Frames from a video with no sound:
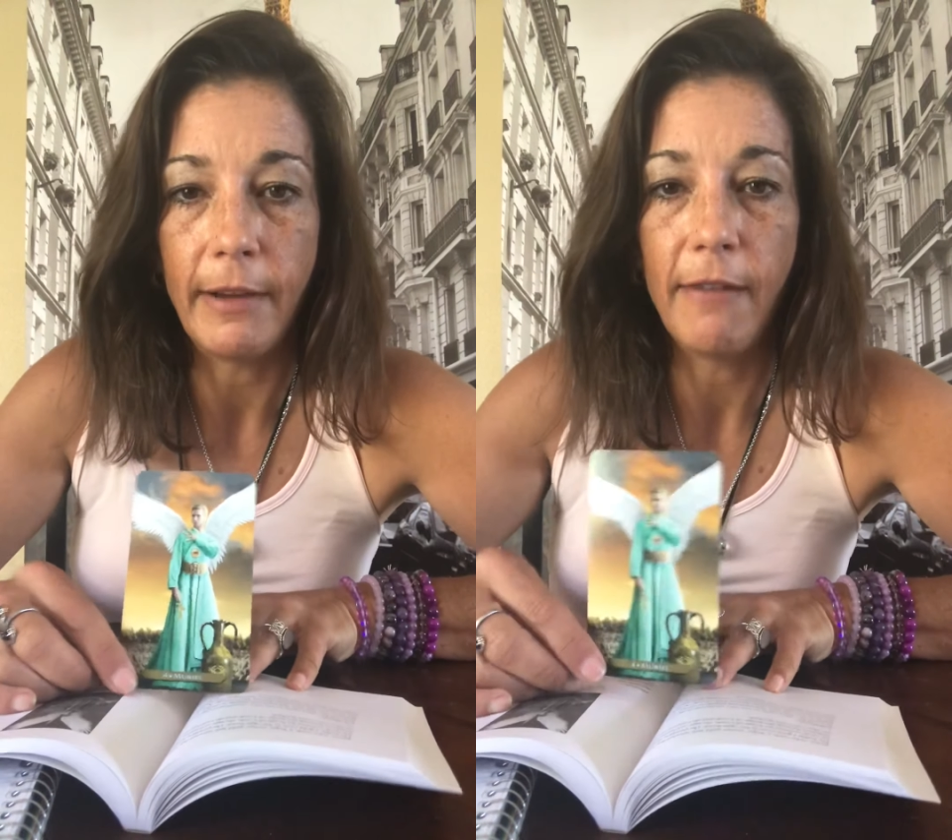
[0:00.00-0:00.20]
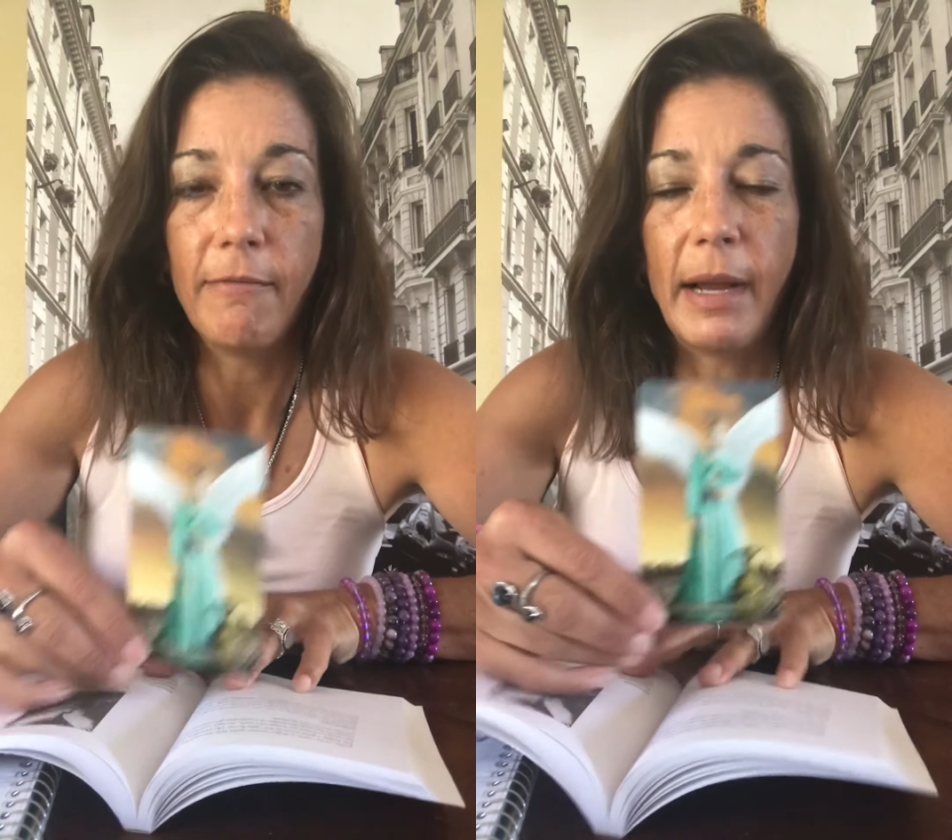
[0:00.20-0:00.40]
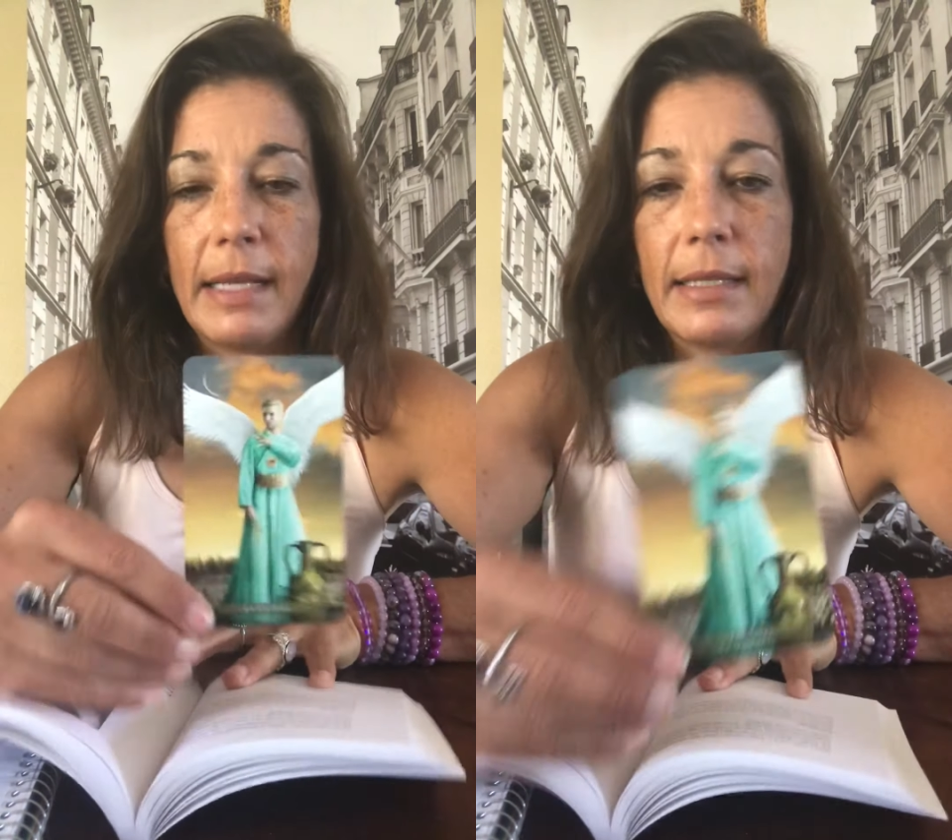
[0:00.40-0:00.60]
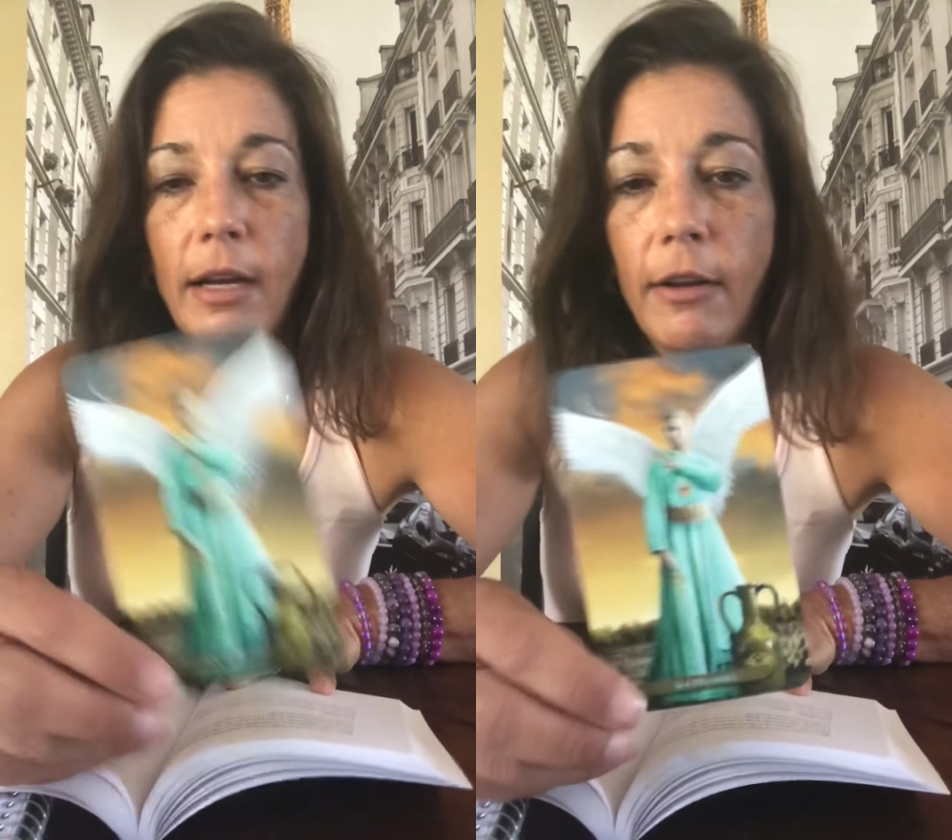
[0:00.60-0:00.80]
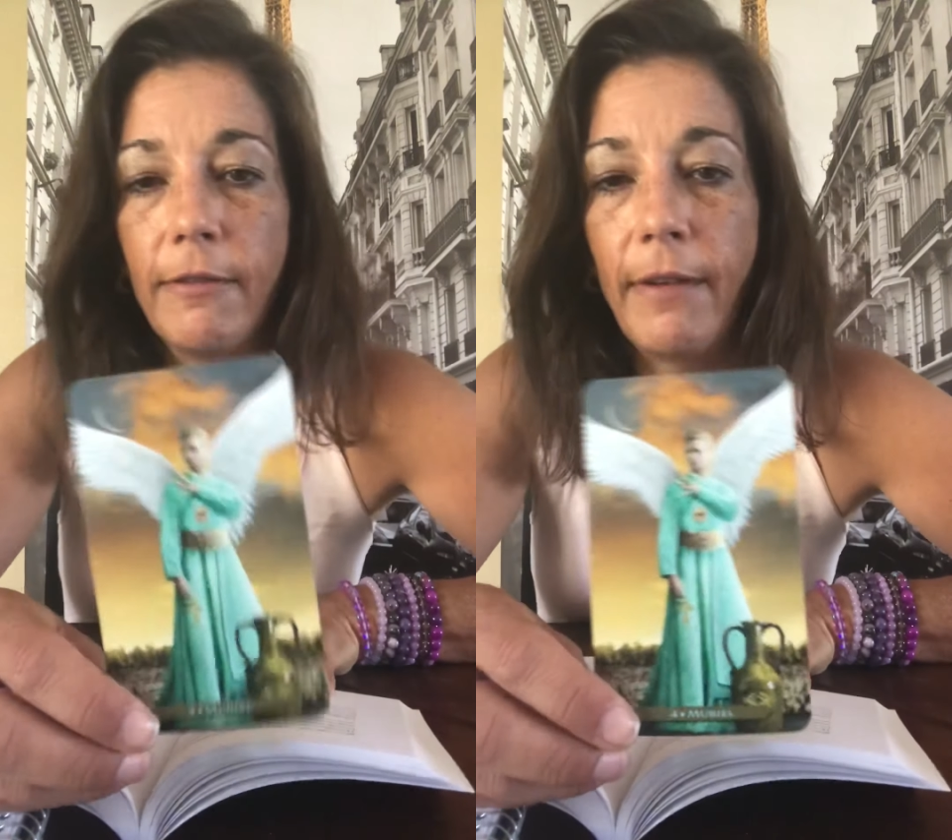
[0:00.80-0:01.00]
of
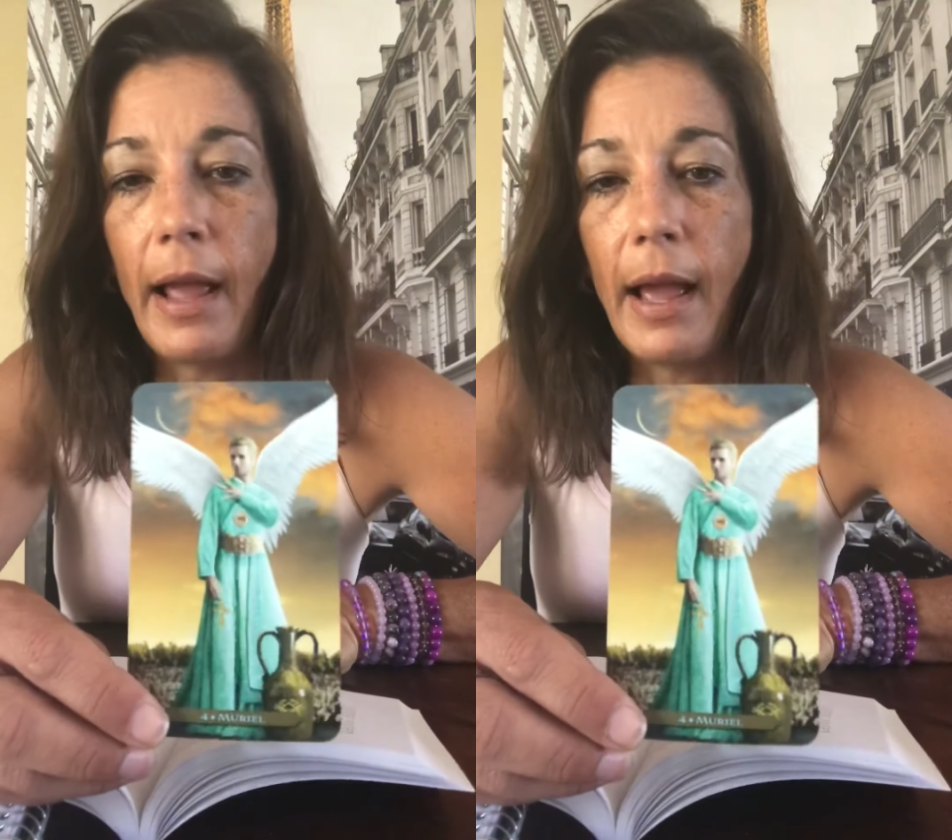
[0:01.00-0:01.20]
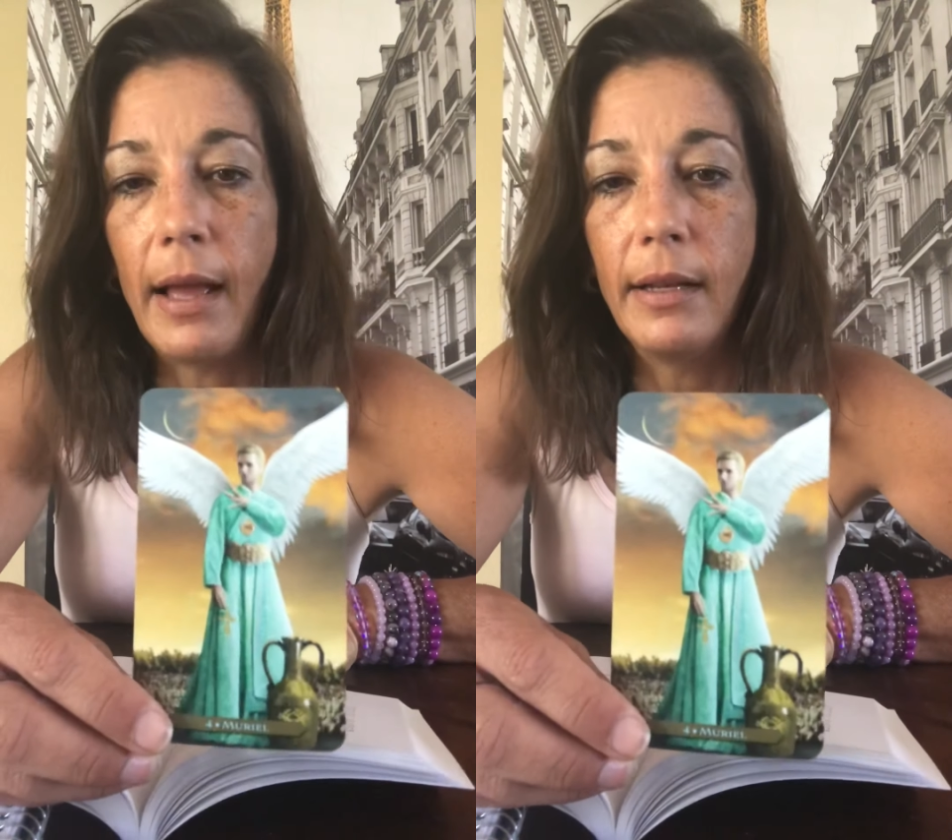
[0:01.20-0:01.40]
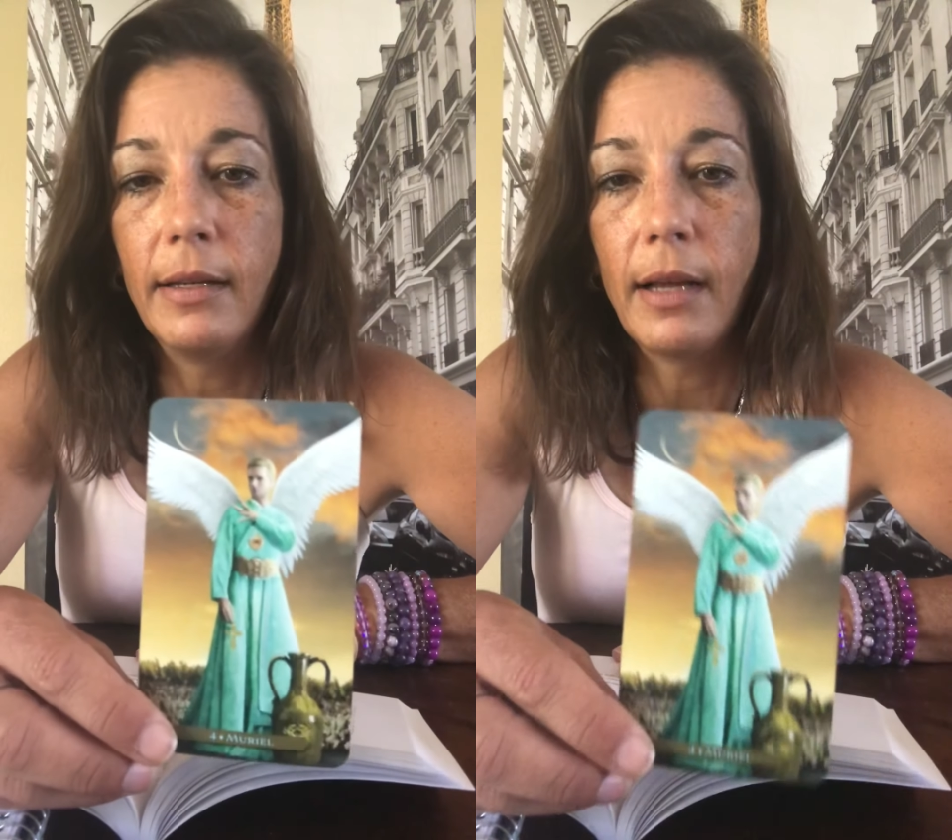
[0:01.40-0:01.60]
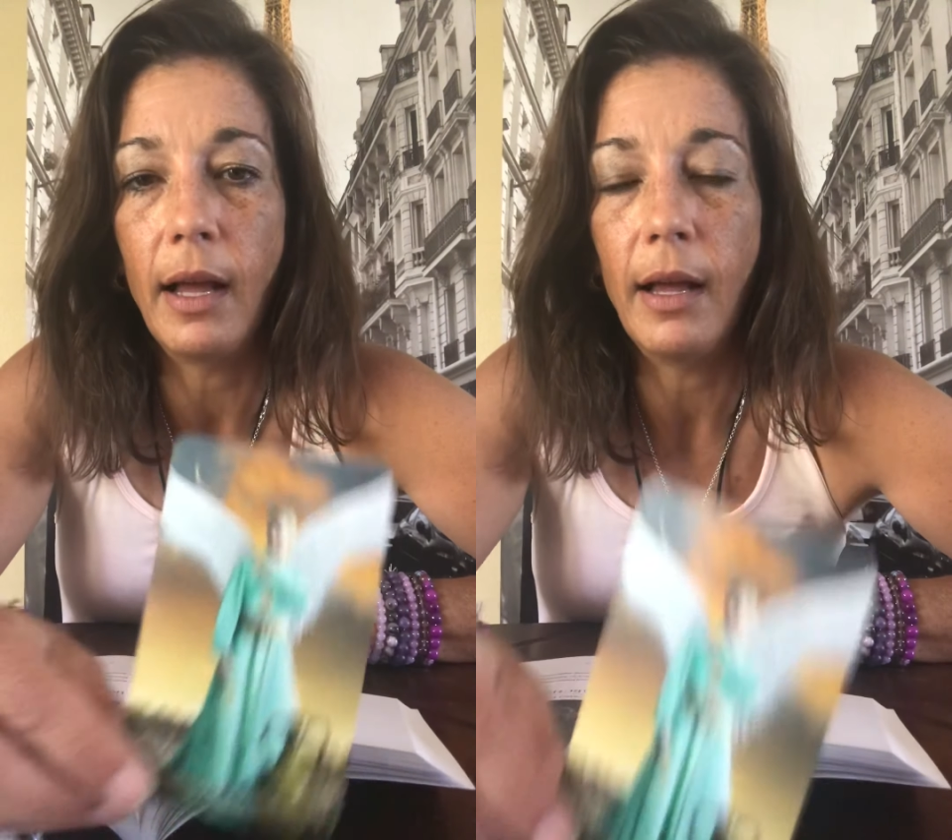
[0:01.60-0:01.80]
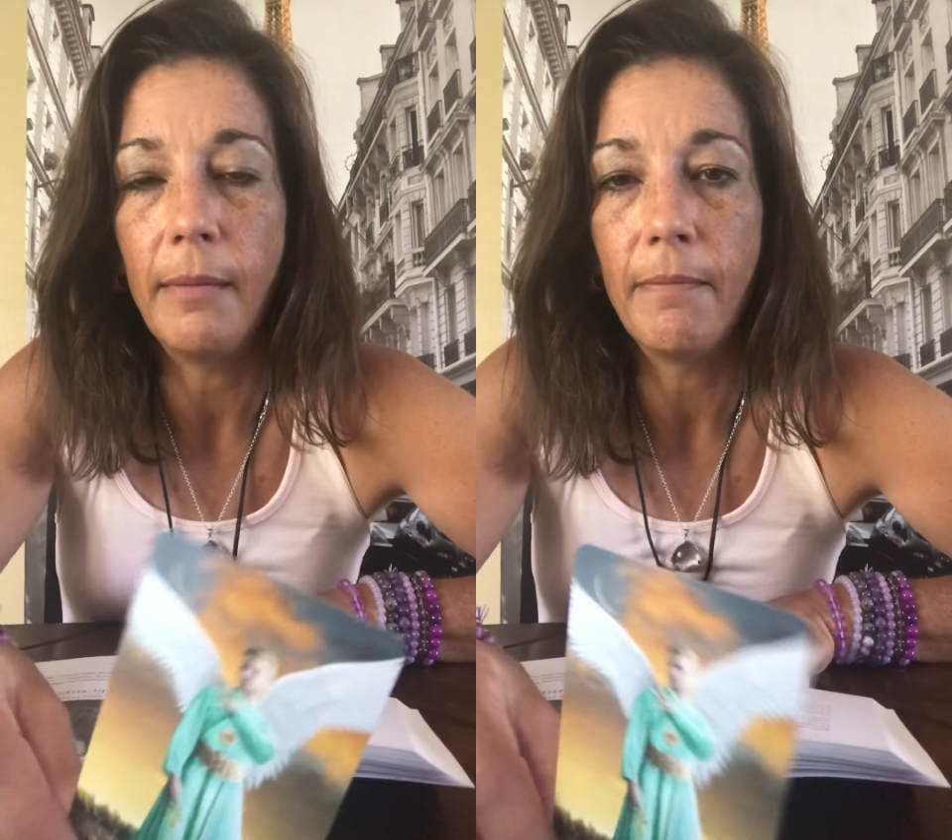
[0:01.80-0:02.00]
myself and
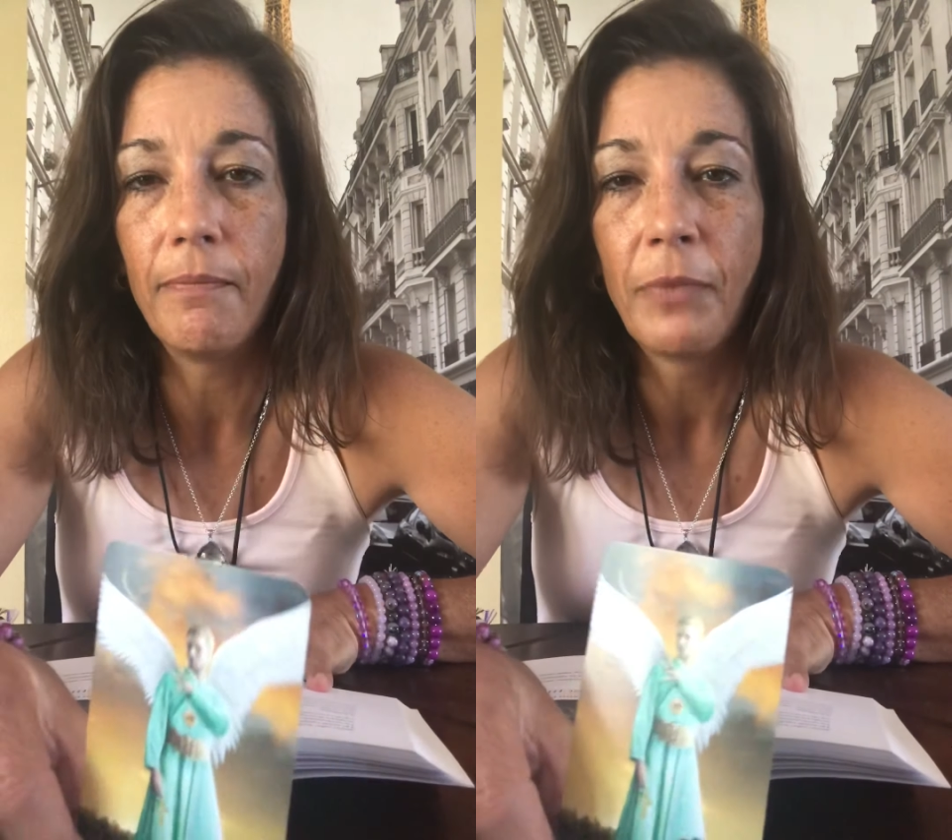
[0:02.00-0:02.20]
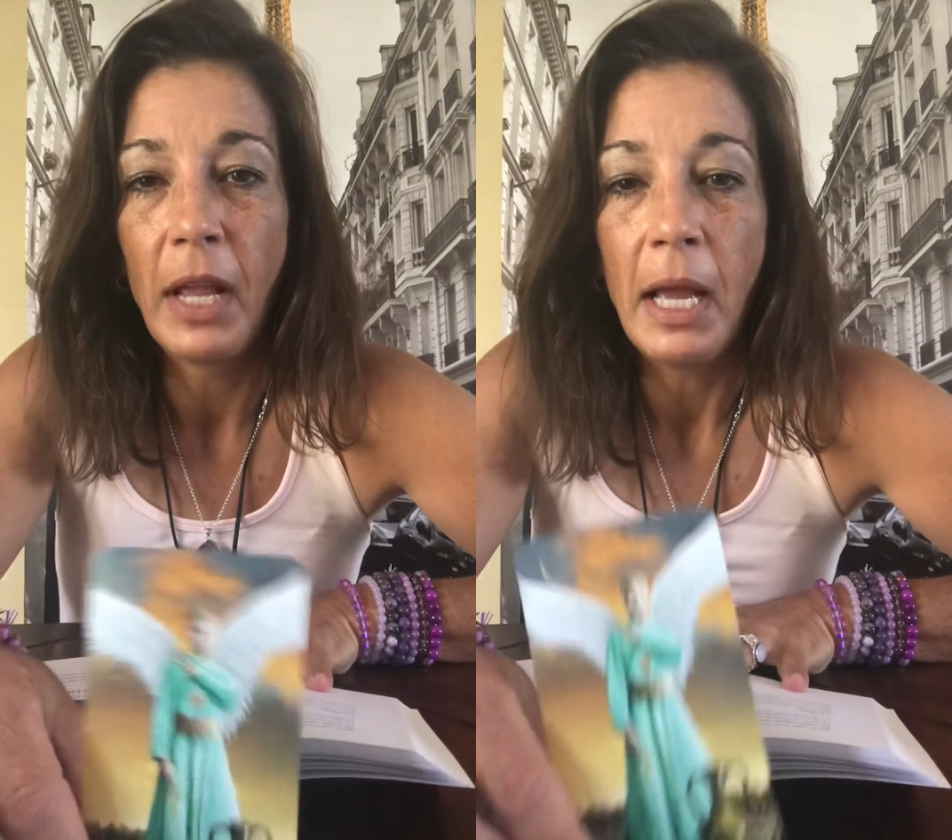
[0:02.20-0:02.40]
um,